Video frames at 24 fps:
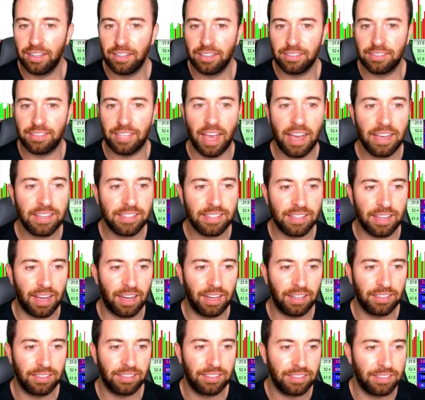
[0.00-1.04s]

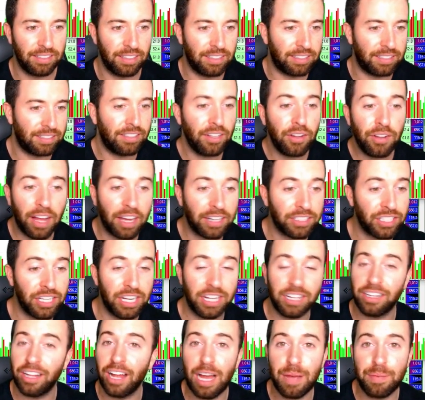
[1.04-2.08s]
Tesla is still actually
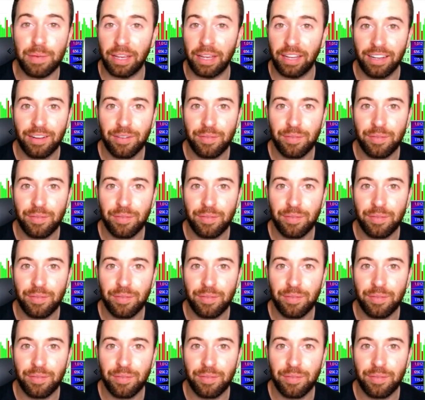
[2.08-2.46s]
climbing.